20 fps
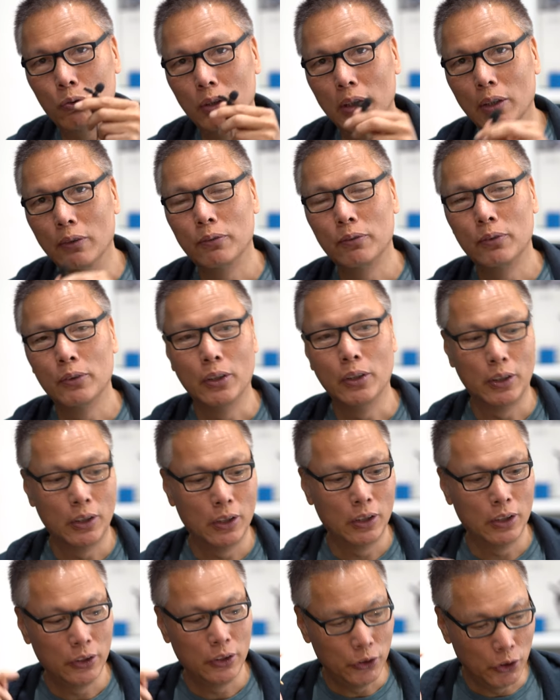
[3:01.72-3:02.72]
with
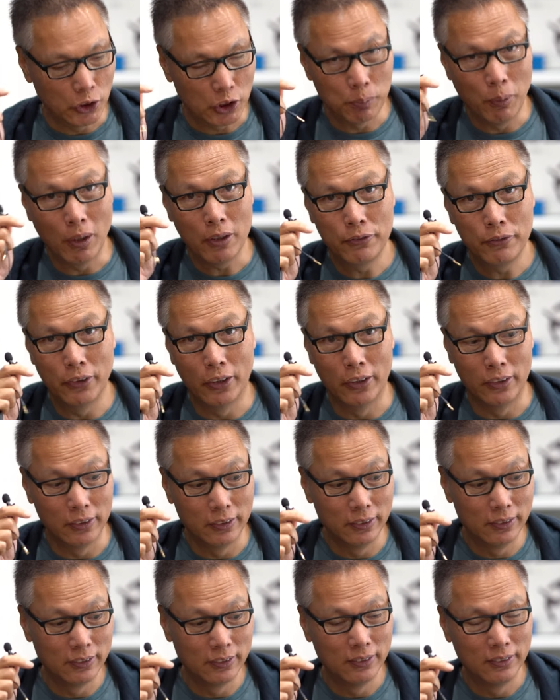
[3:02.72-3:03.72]
your smartphone.
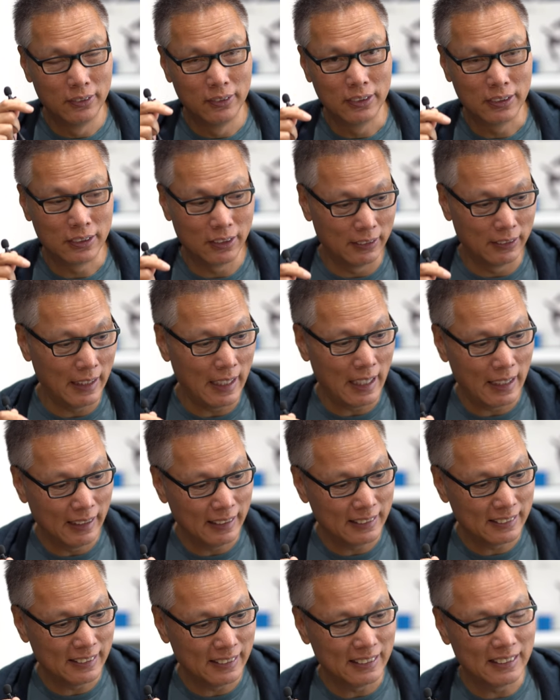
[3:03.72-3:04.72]
So yeah,
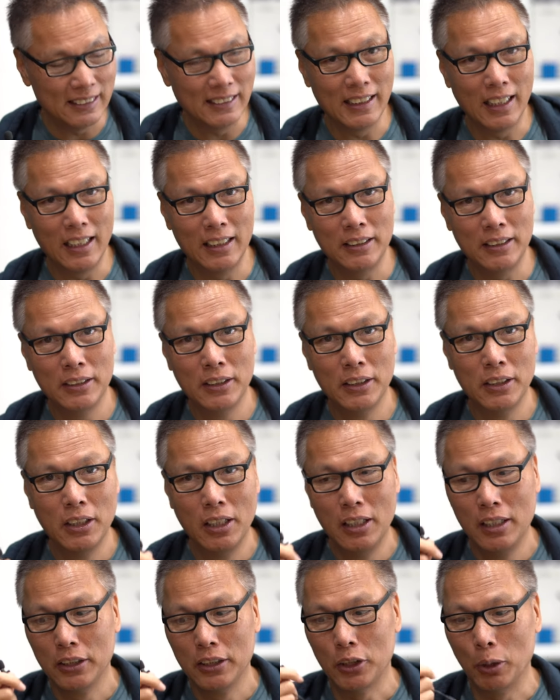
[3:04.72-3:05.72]
it's designed
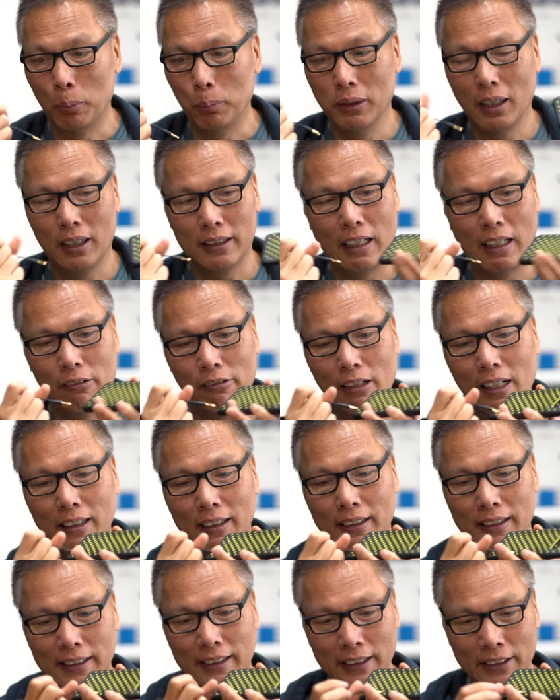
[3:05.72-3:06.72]
to plug
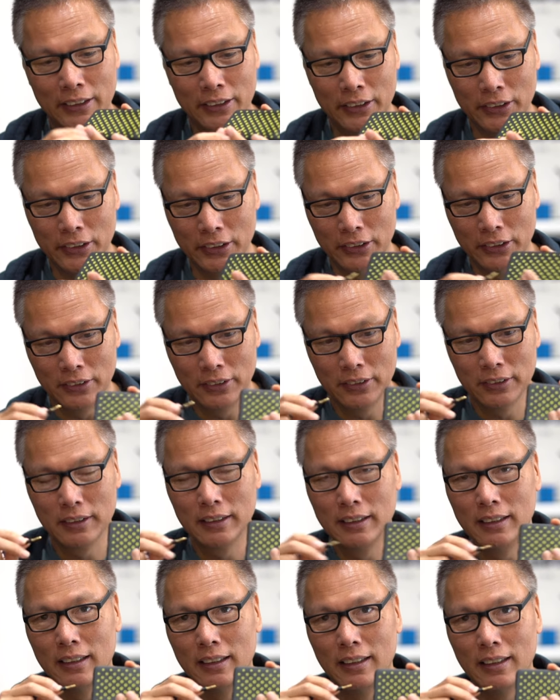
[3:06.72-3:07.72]
directly into
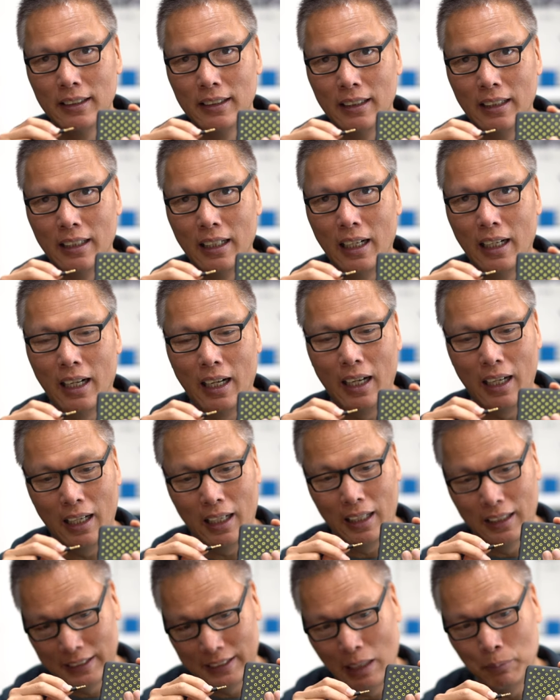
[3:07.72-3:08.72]

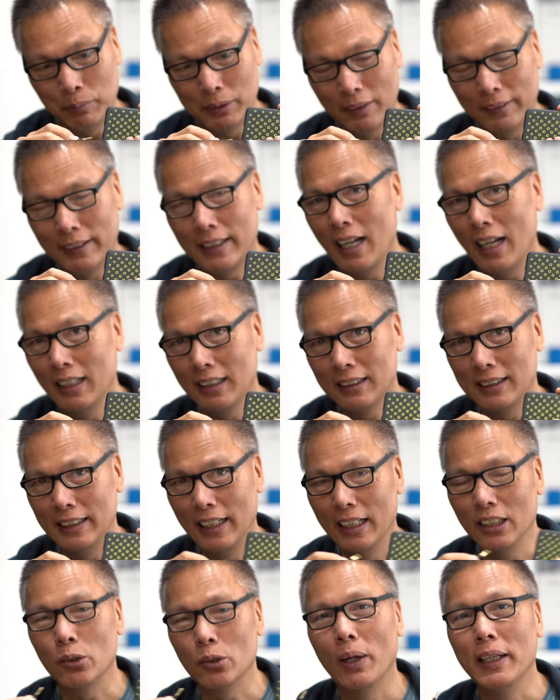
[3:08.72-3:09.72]
a Samsung
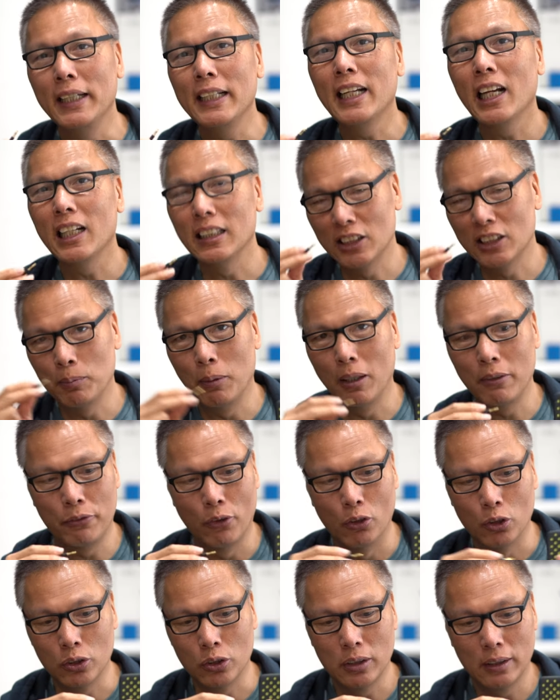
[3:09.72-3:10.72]
Galaxy S or any kind of
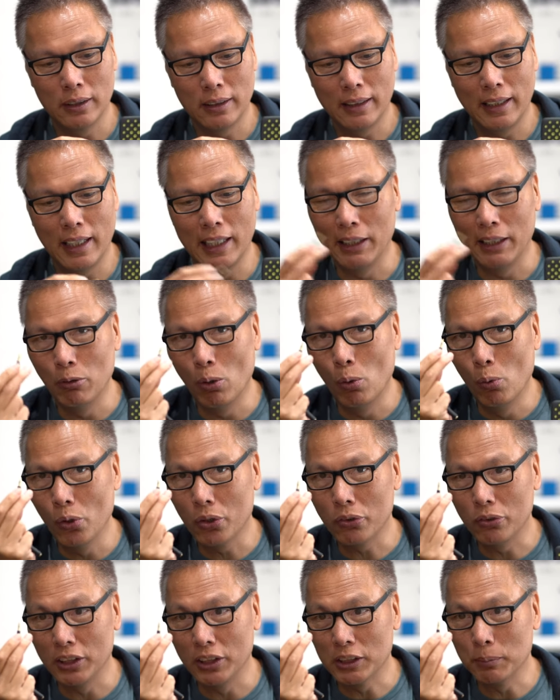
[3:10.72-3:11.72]
smartphone, and it will
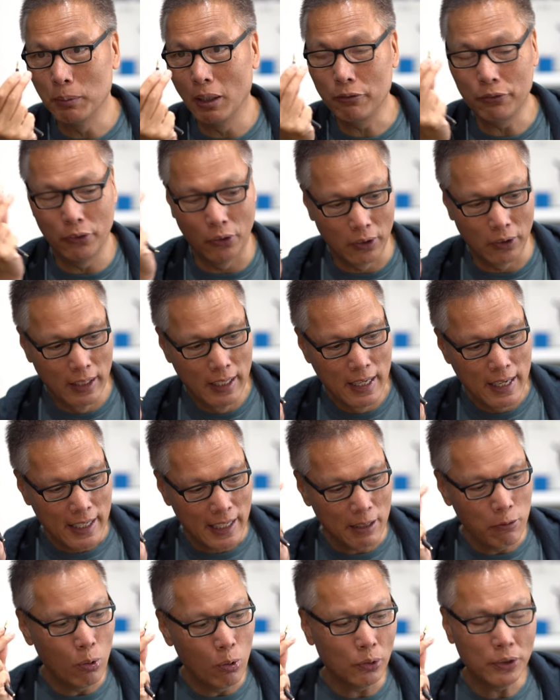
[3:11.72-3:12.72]
work with a smartphone.
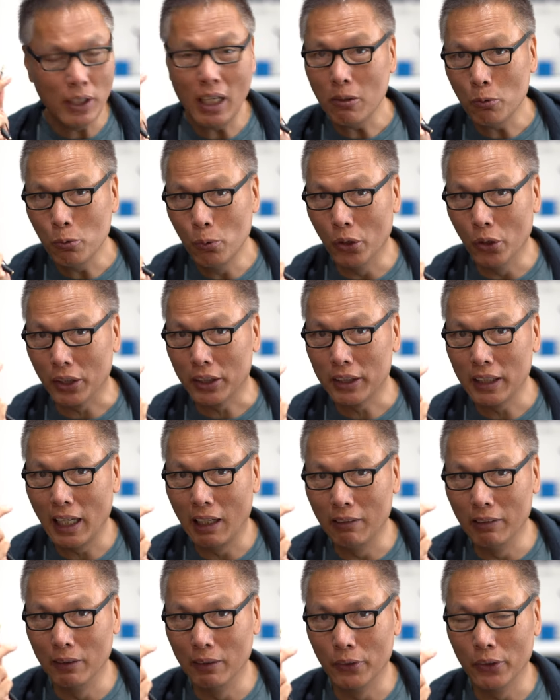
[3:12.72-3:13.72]
It will not work,
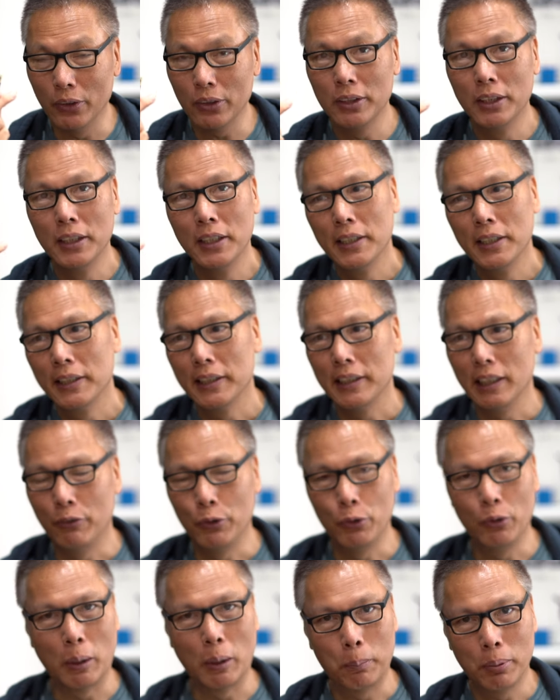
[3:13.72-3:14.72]
however,
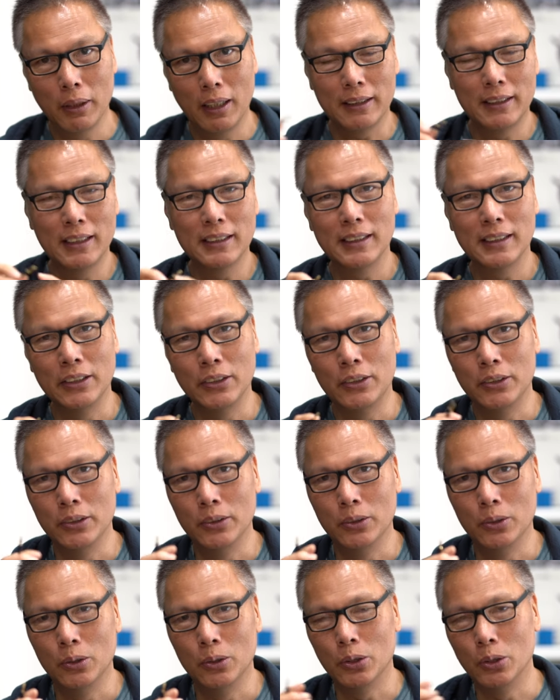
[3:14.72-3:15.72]
if you were to plug this
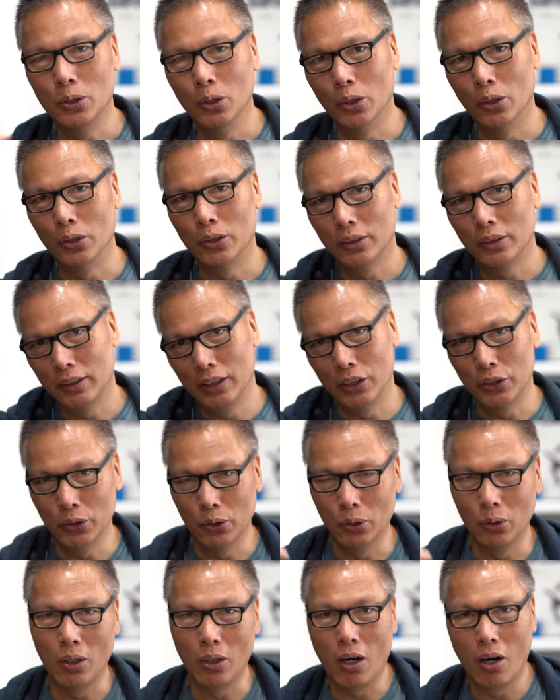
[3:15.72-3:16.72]
into your
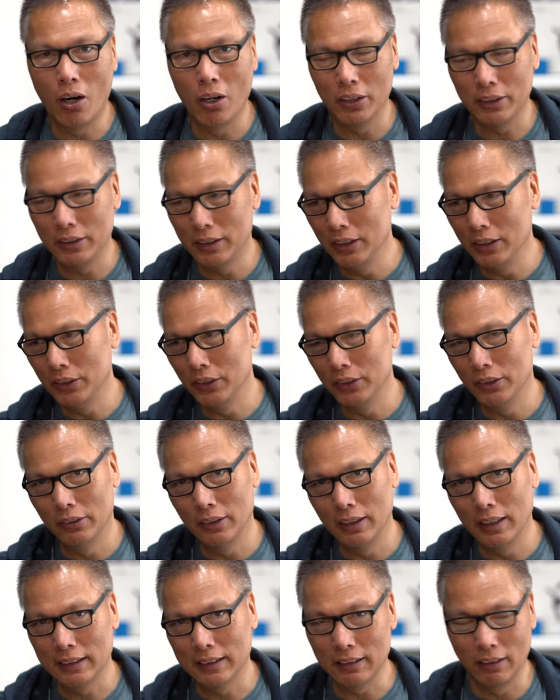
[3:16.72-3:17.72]
digital
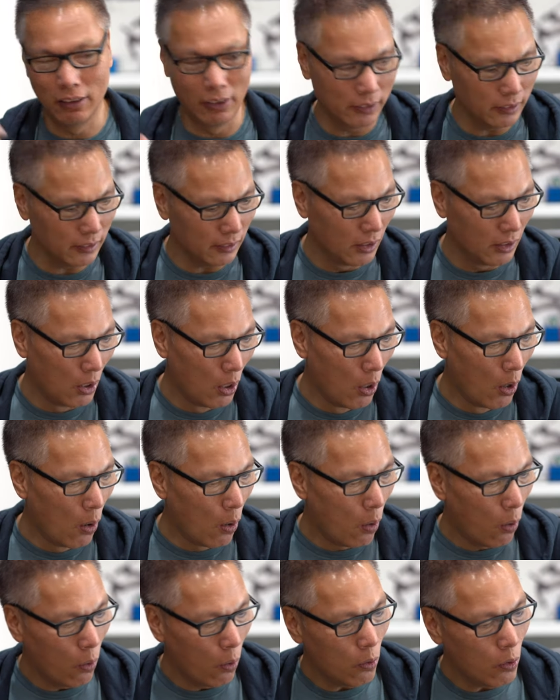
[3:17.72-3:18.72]
SLR,
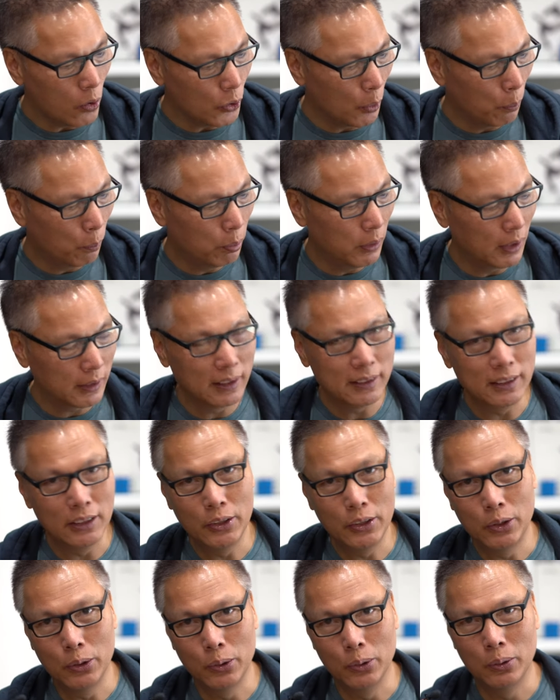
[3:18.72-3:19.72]
or you plug this
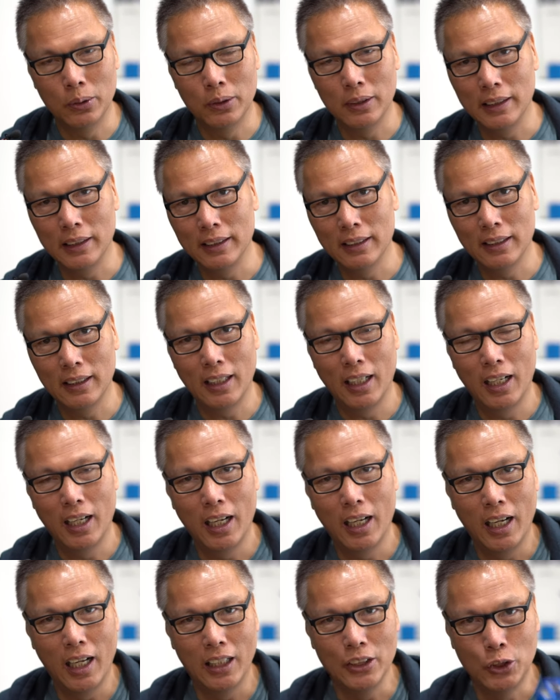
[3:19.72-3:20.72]
into
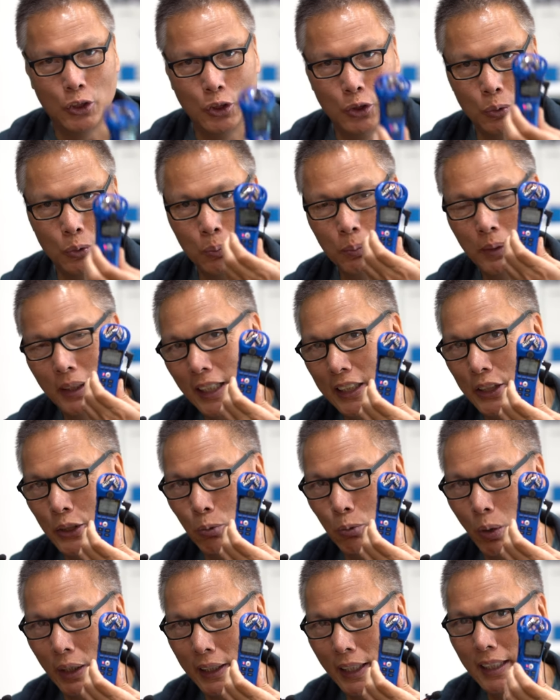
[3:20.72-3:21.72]
a Zoom
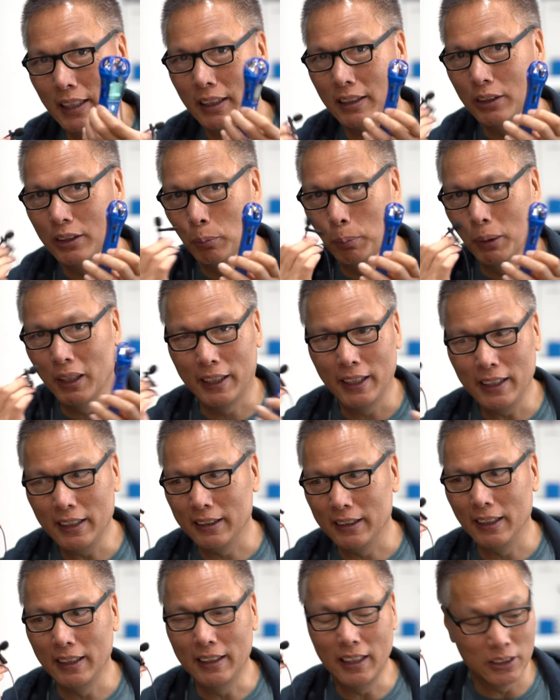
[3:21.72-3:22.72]
H1N. You plug it
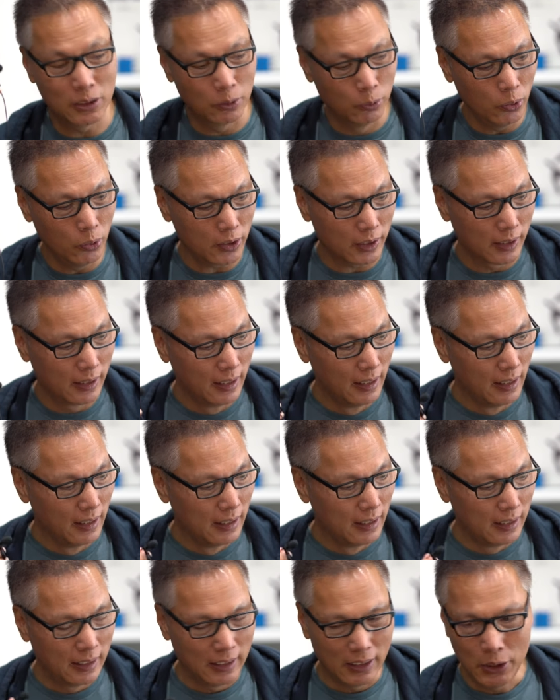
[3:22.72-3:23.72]
in, it doesn't work.
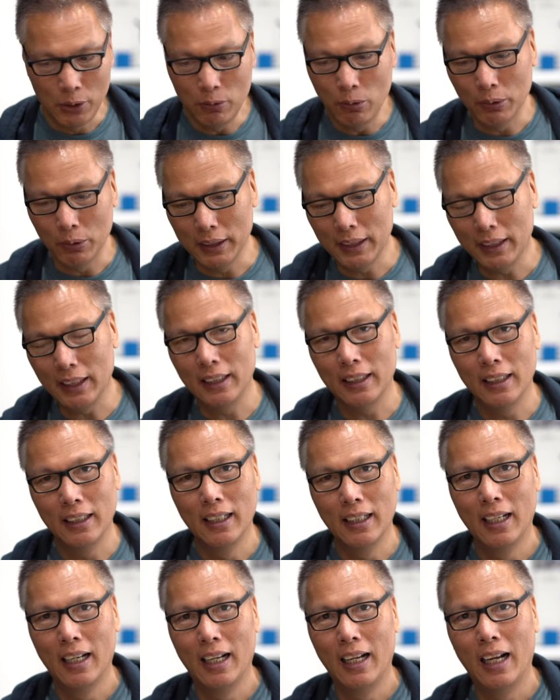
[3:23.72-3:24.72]
You will
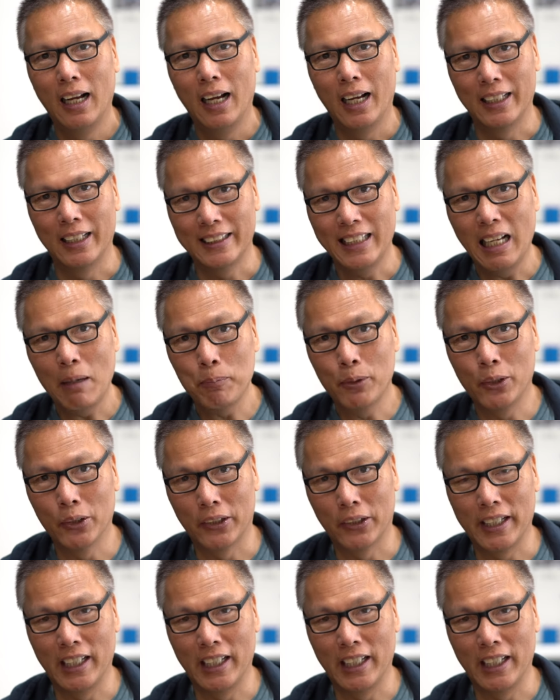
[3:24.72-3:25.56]
need an adapter